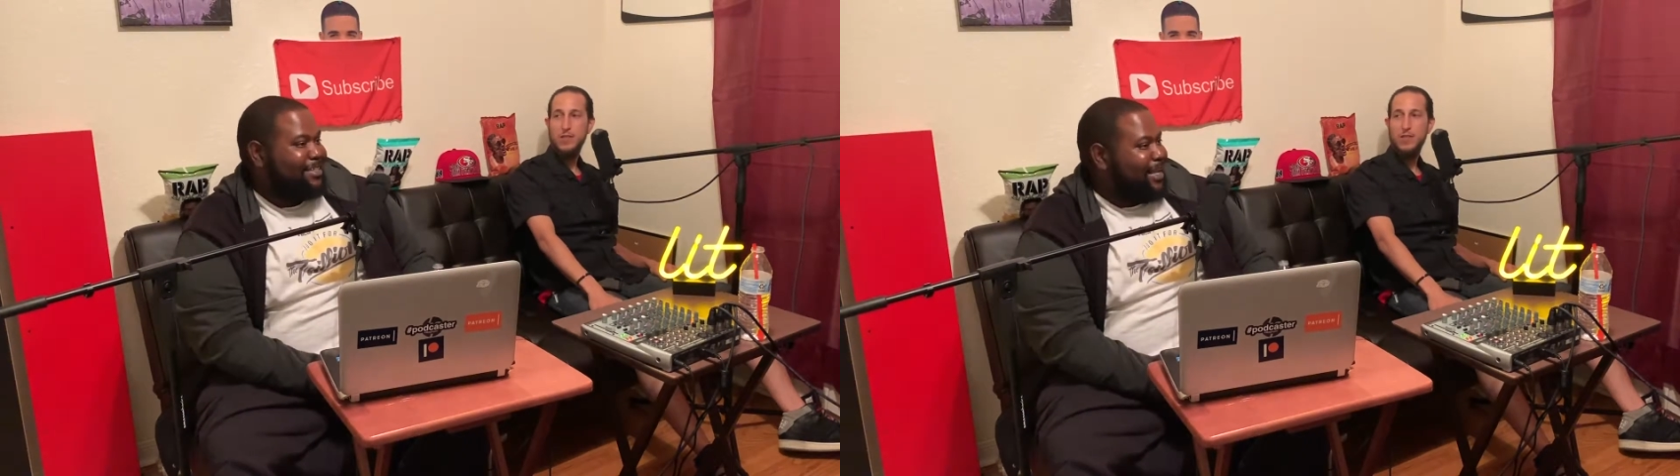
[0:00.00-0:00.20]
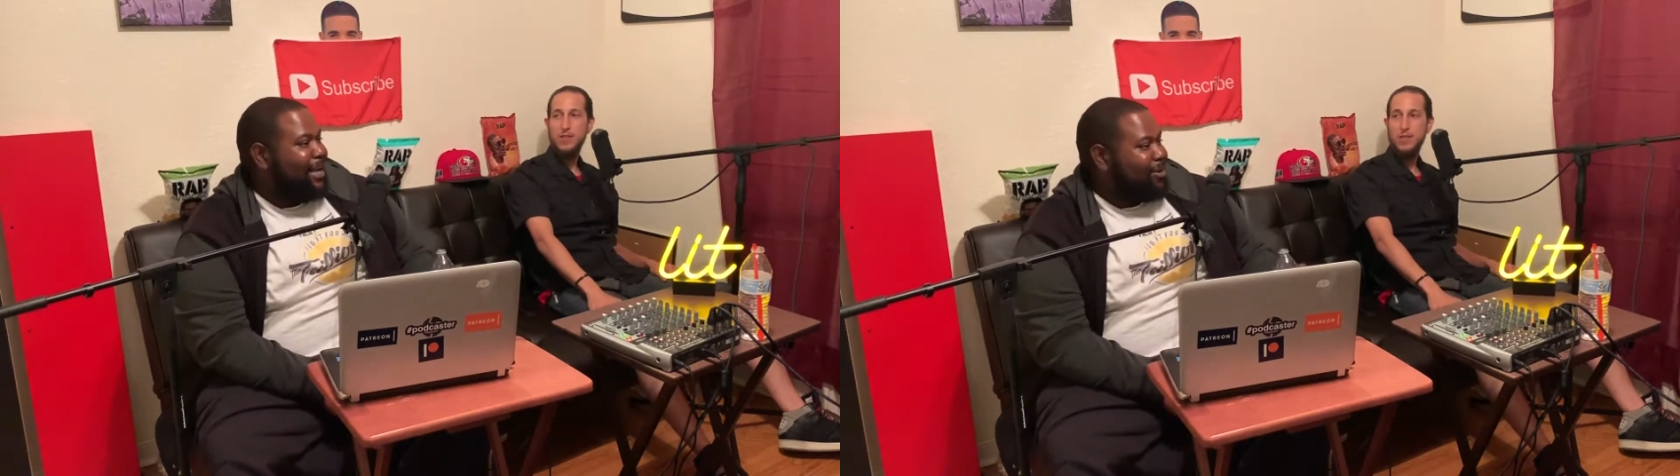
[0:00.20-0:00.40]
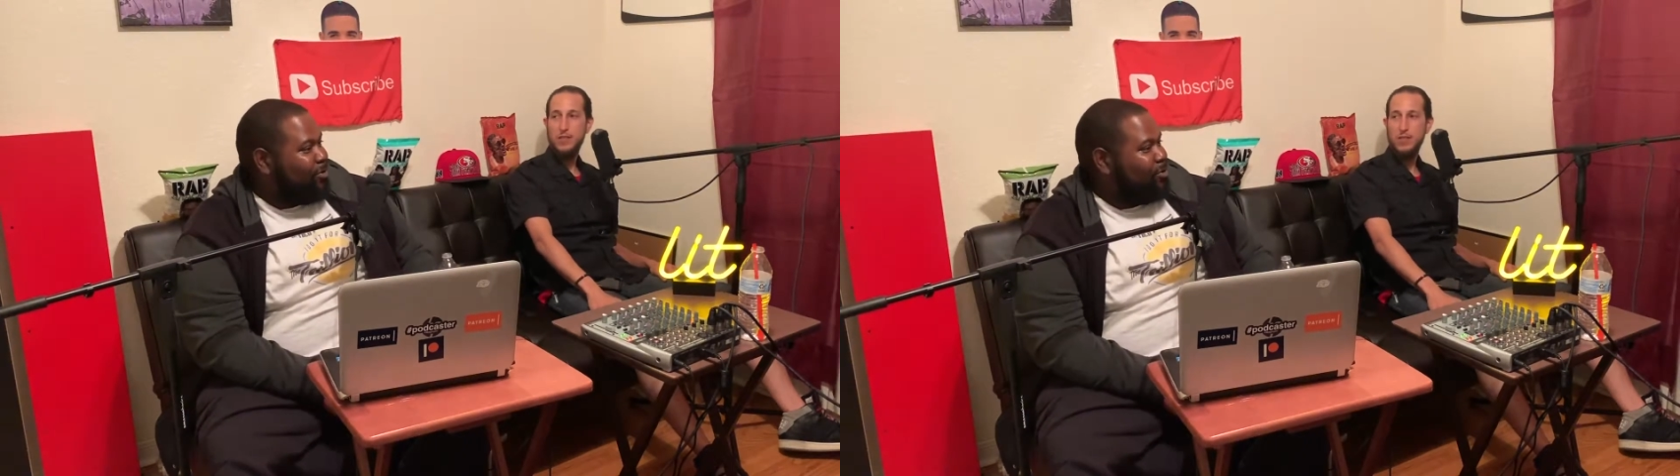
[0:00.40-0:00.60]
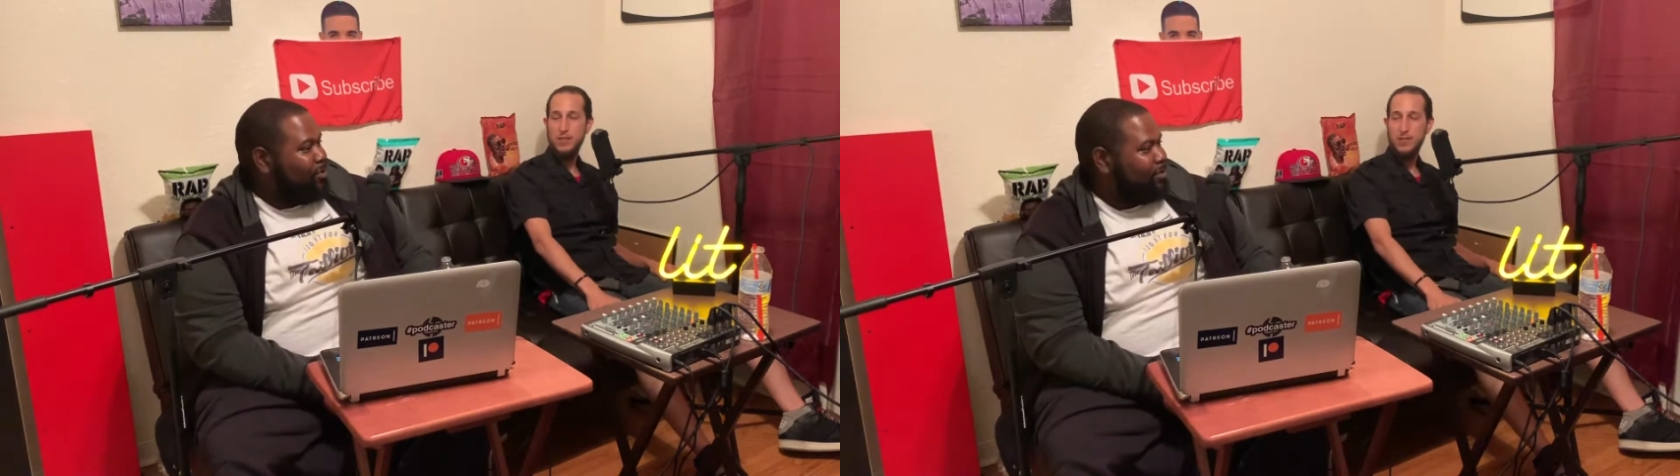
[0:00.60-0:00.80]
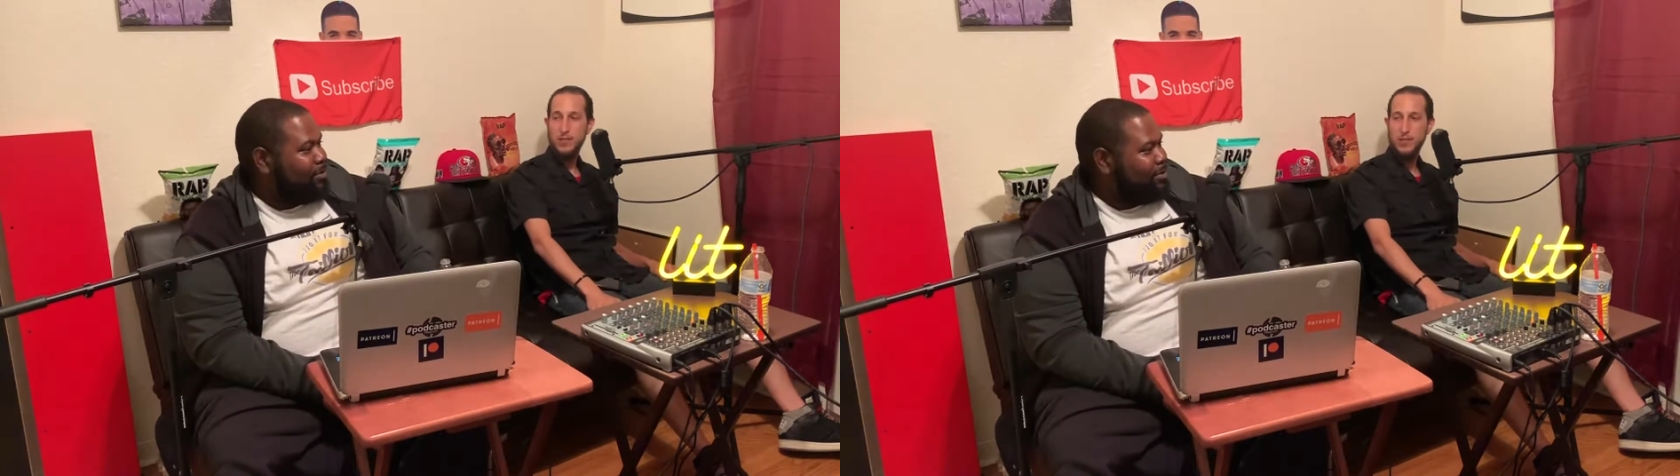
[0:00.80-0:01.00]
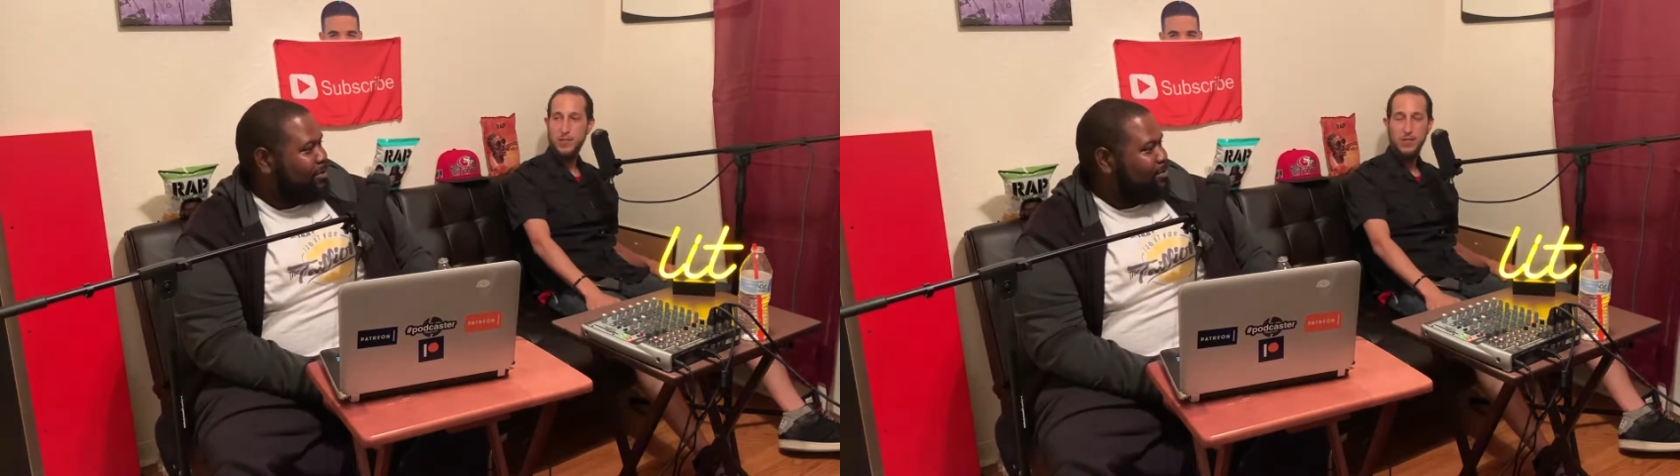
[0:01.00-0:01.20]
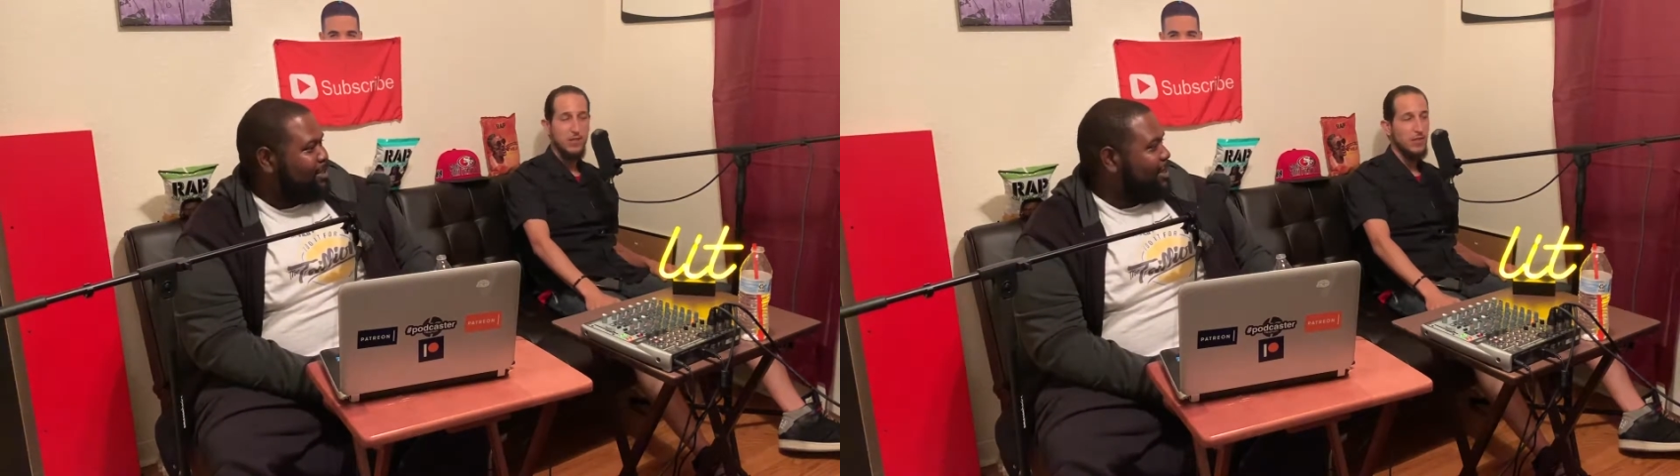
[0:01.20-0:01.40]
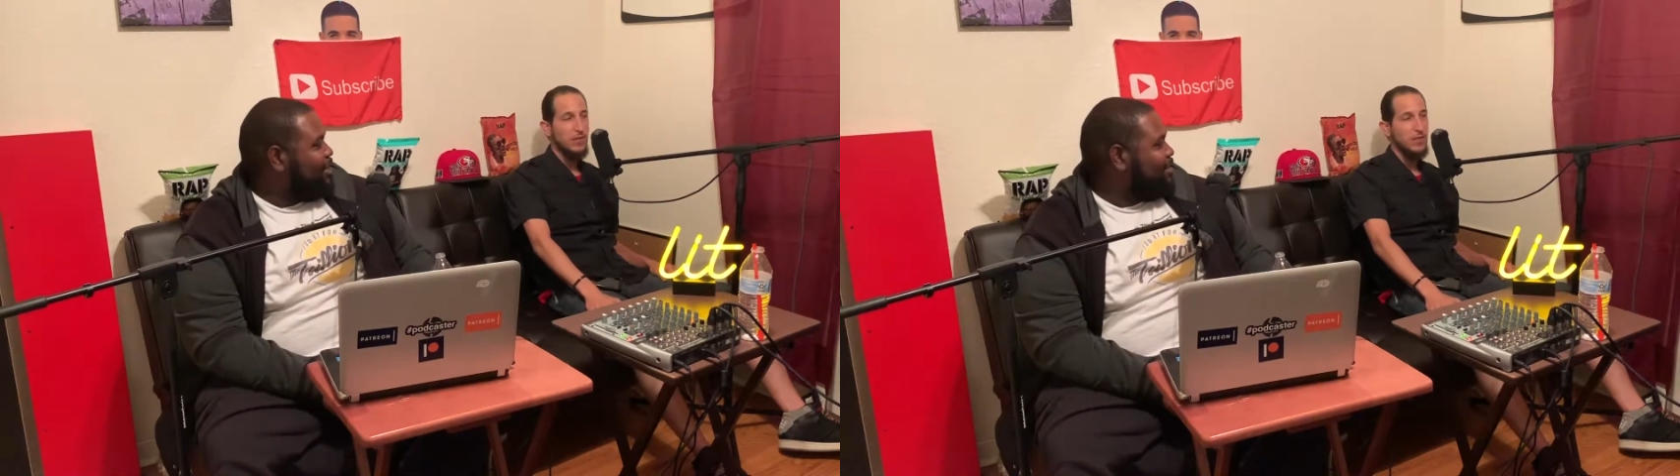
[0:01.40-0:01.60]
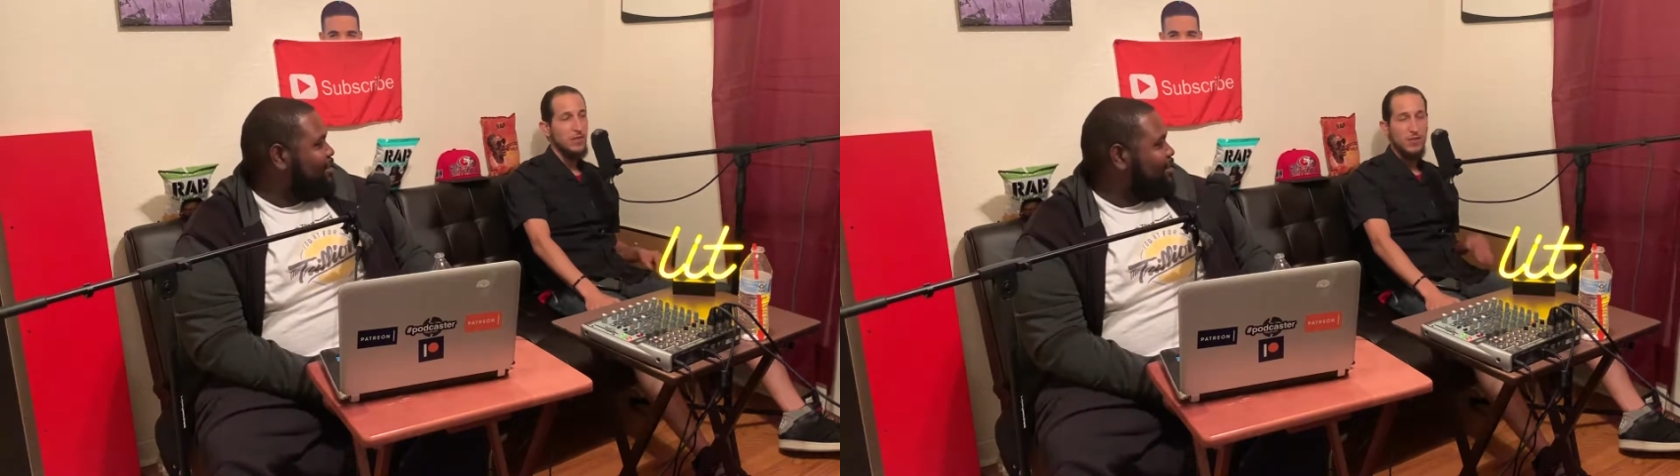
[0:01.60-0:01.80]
not cool. You know what I'm saying?